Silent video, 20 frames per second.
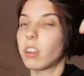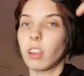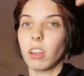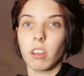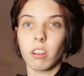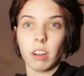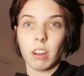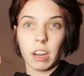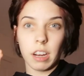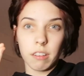
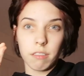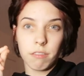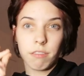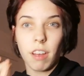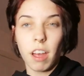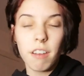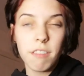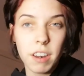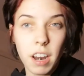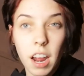Alright,
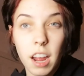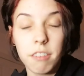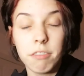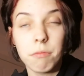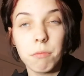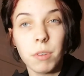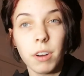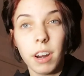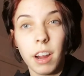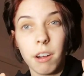5.5
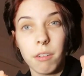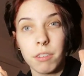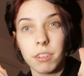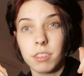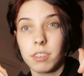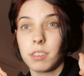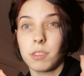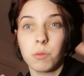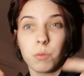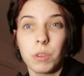more
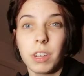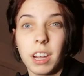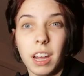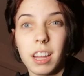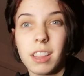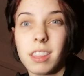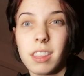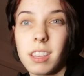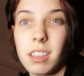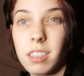hours. We
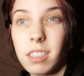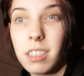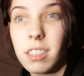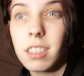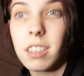got this.